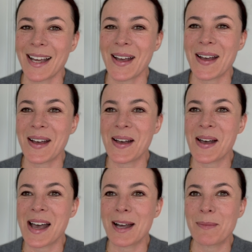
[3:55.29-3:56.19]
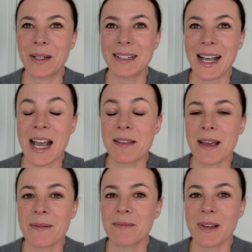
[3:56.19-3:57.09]
But
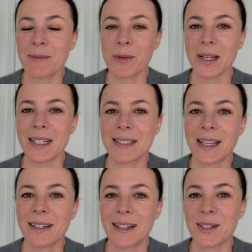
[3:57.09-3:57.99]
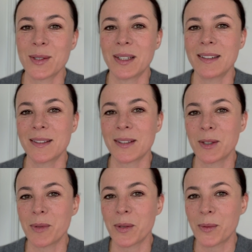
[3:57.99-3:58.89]
I'm quite excited actually. This is going
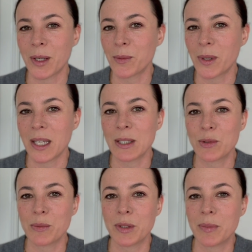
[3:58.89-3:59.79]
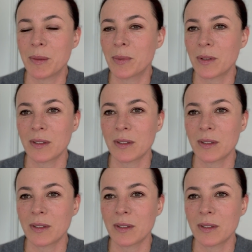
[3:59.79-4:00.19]
to be a great way to meet people